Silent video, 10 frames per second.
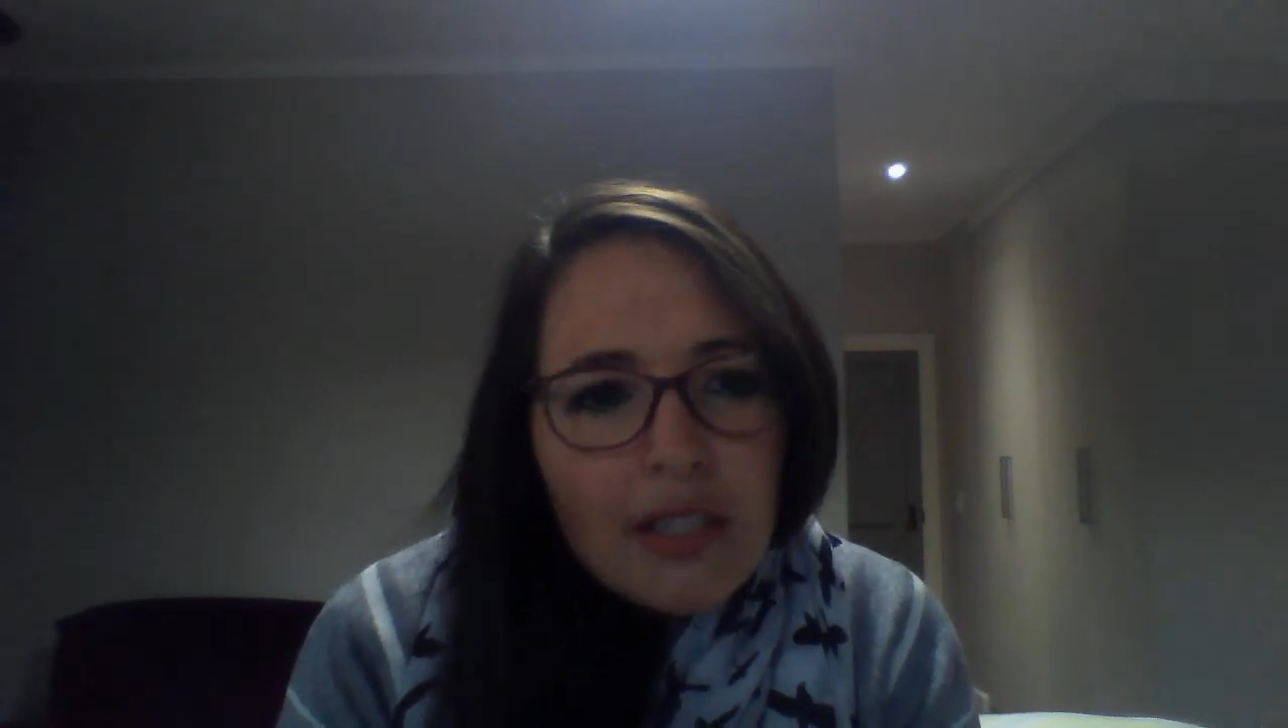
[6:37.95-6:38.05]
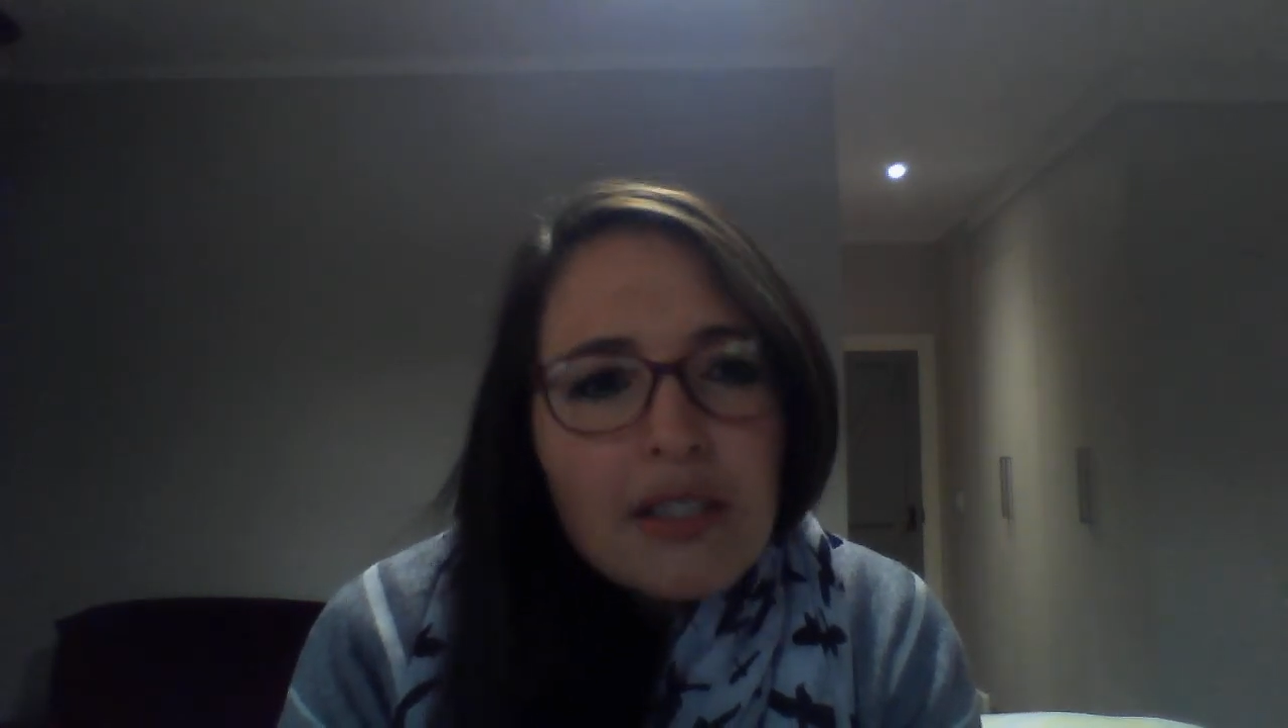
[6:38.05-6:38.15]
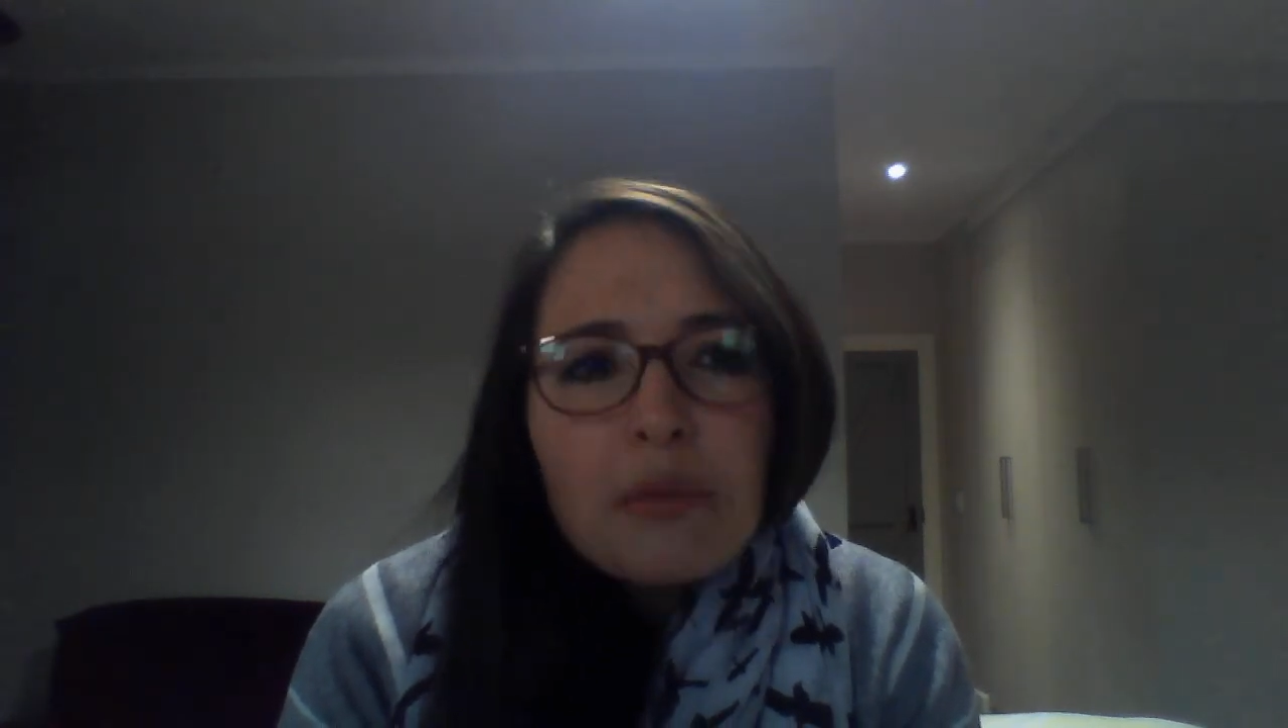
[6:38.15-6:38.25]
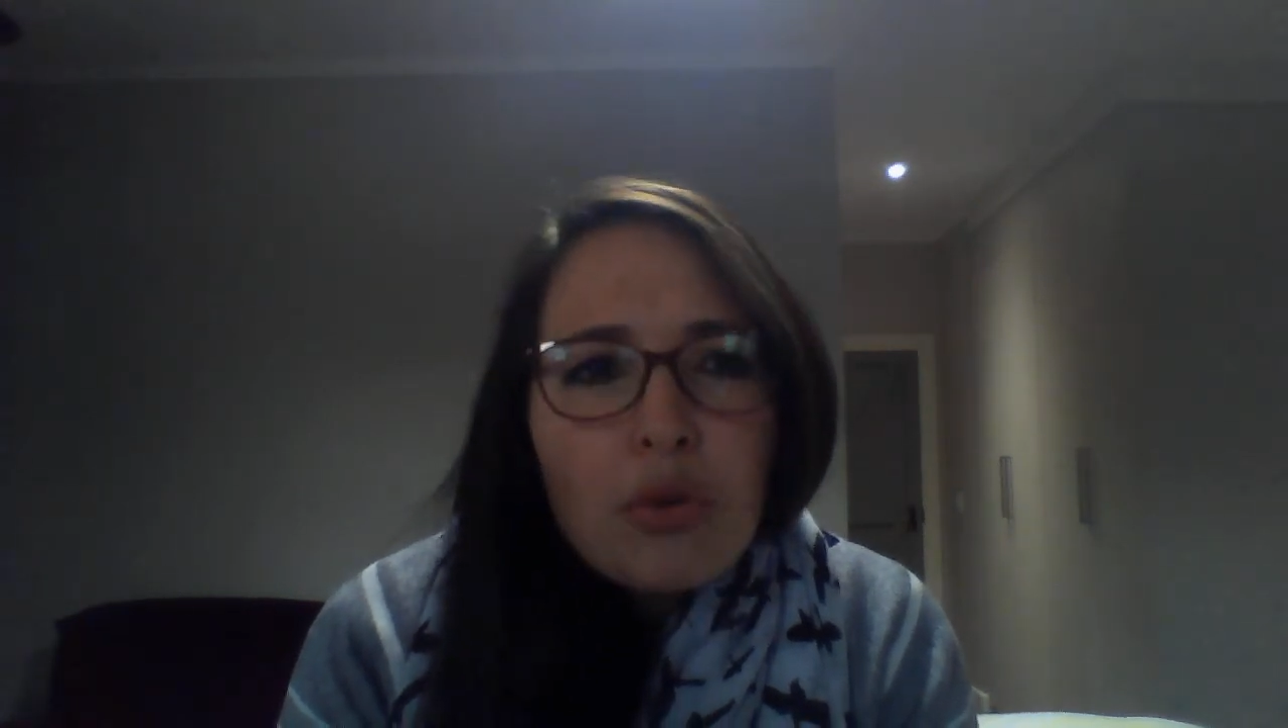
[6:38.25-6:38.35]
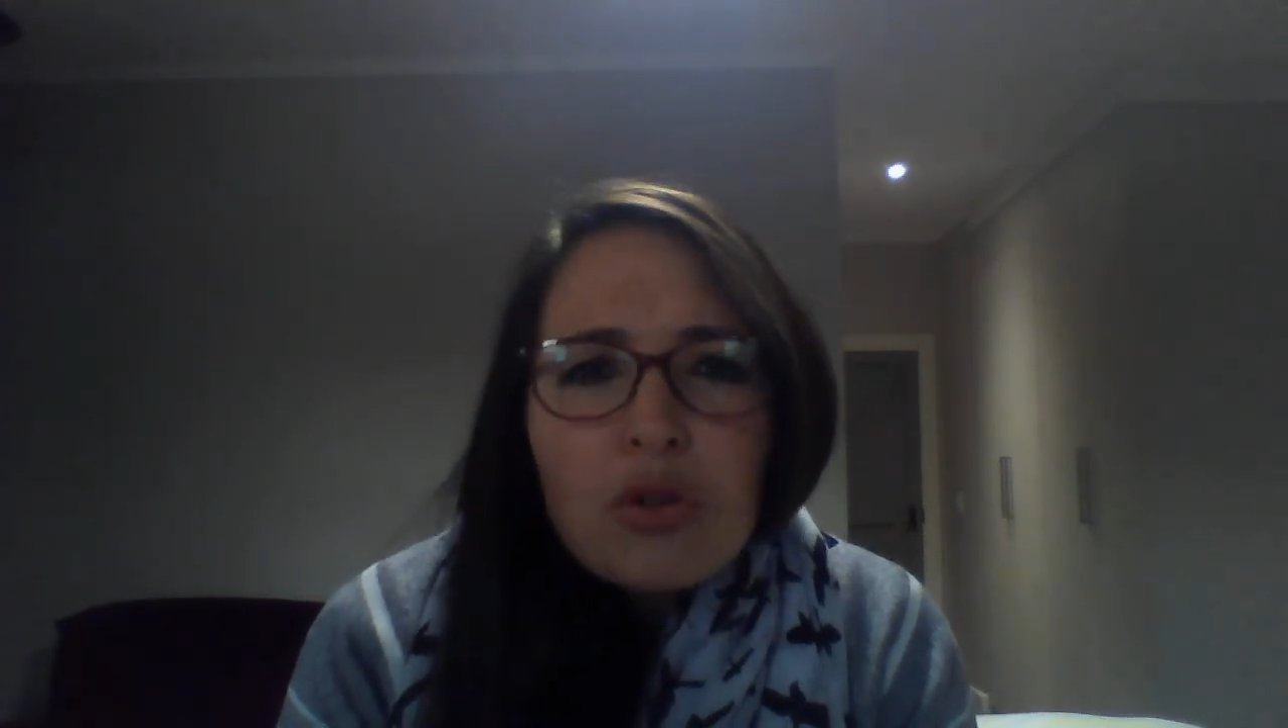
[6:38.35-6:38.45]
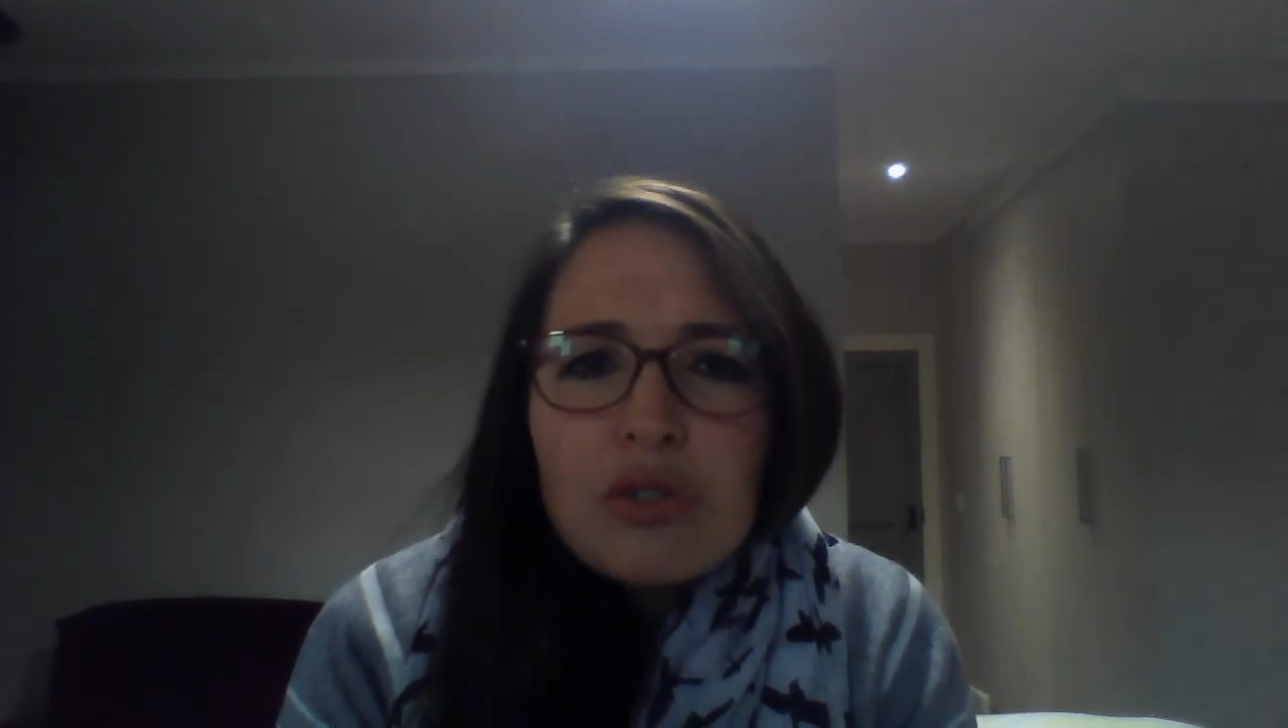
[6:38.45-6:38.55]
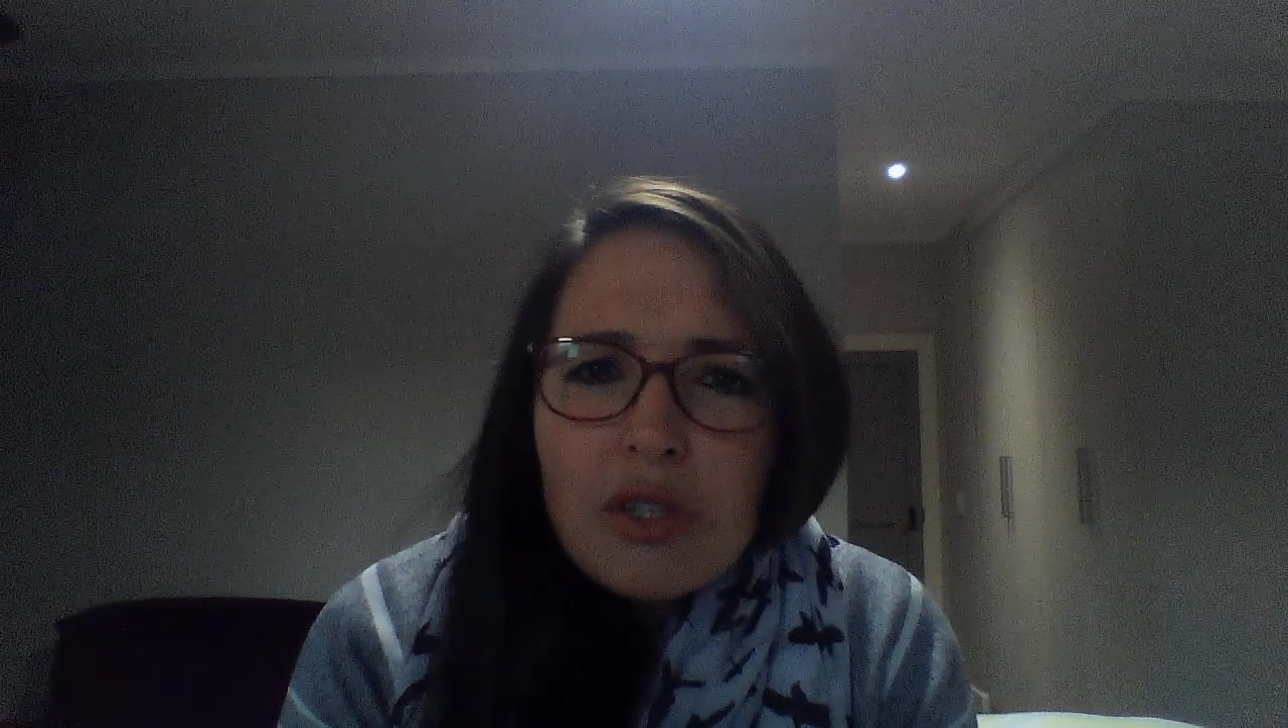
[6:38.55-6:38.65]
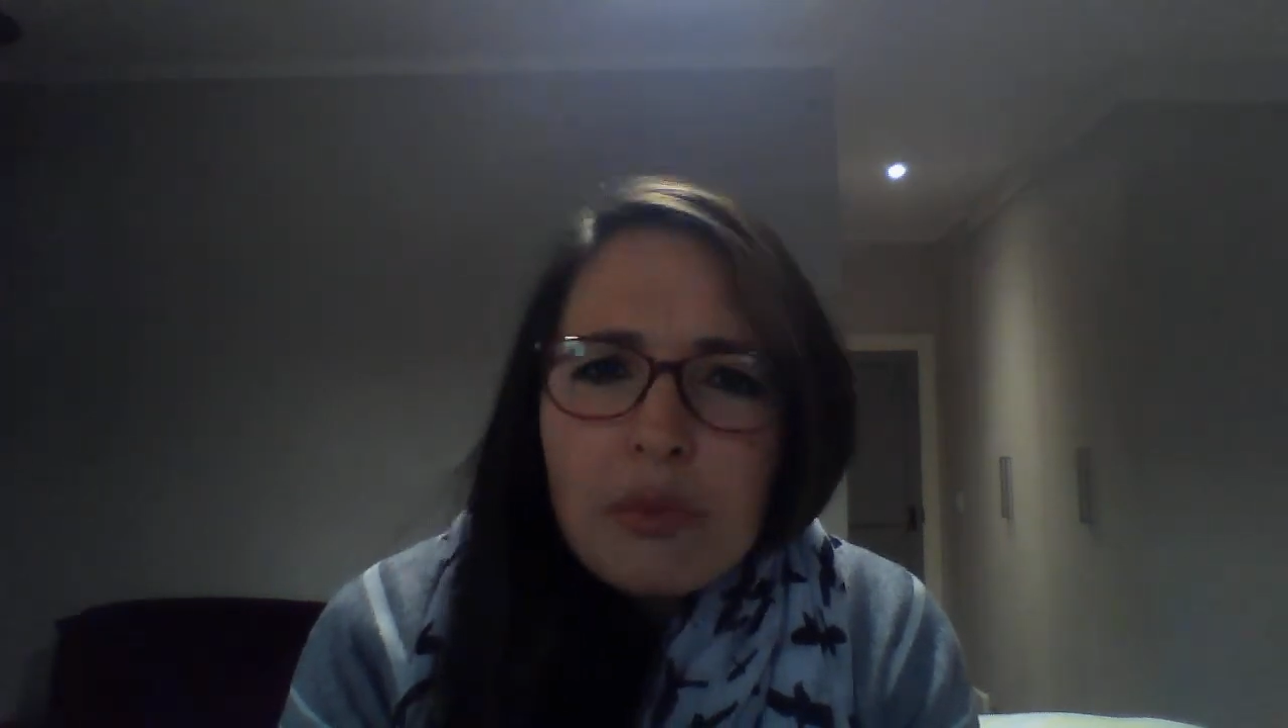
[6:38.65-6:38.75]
that's important,